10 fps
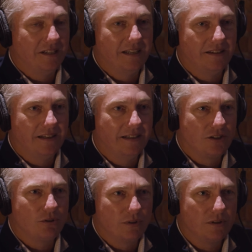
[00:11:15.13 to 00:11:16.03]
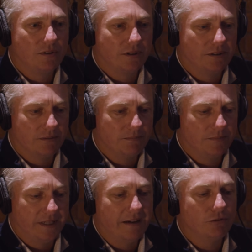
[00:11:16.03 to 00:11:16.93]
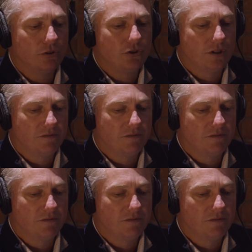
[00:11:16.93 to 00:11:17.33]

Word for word: And, and, and so it, the, the, the evolution